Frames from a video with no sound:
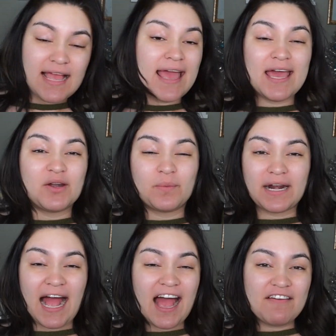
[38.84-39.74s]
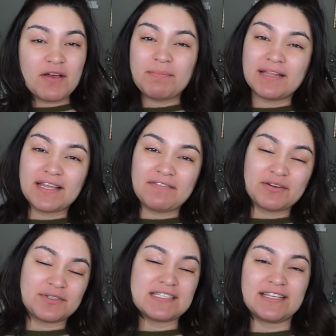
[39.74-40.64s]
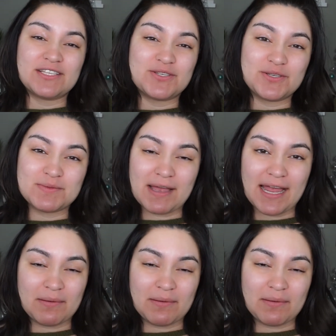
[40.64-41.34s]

And what I've been loving recently to use my